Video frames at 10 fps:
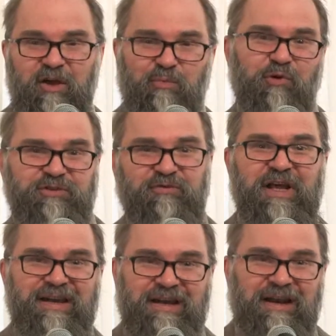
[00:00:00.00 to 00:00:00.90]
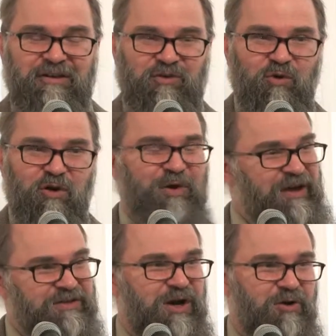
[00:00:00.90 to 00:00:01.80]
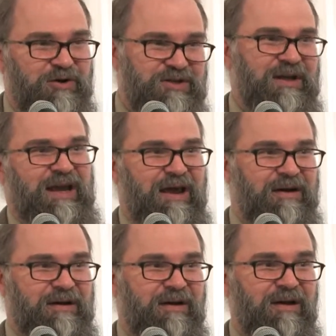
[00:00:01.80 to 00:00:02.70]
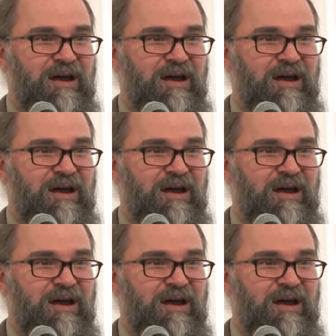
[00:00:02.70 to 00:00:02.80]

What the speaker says: a bolt of lightning as you are by a terrorist in Canada.